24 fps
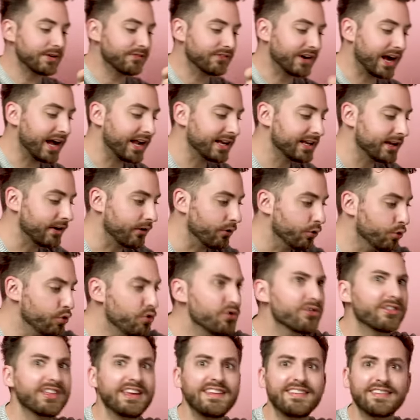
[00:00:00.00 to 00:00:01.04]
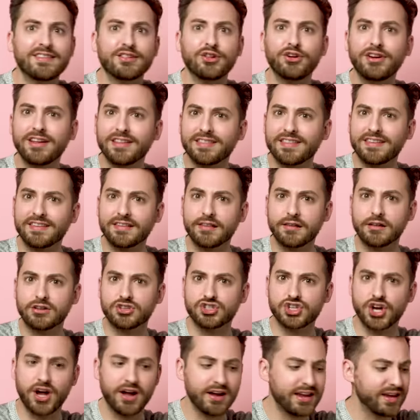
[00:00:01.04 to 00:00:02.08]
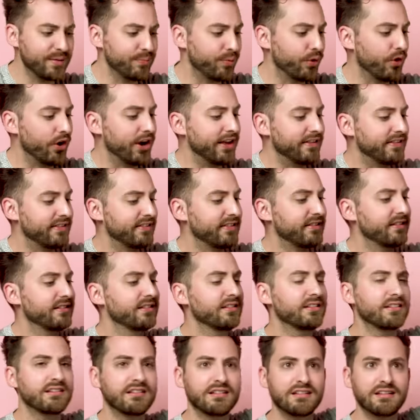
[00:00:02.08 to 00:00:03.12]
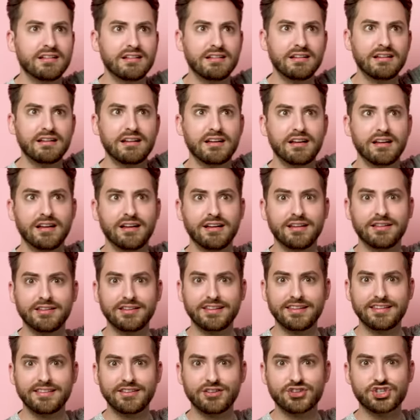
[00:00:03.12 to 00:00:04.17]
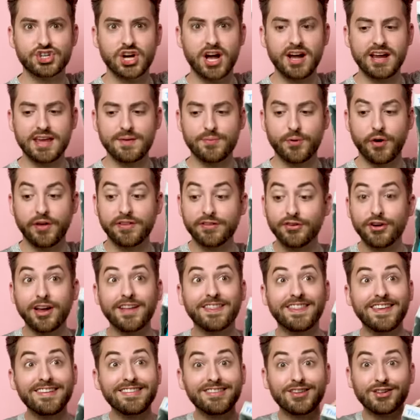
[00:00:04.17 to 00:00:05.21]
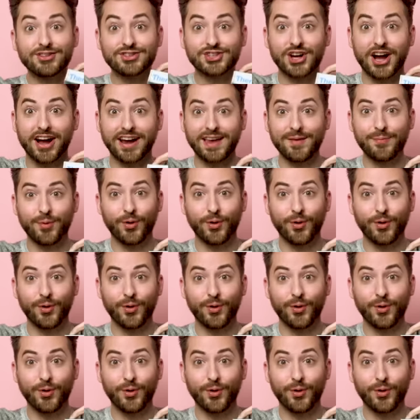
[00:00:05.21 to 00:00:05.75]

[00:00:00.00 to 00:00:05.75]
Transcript: we've gotten here. Ooh, these, look at these little chonky boys. Look at these little chunky boys. Look at this little chunky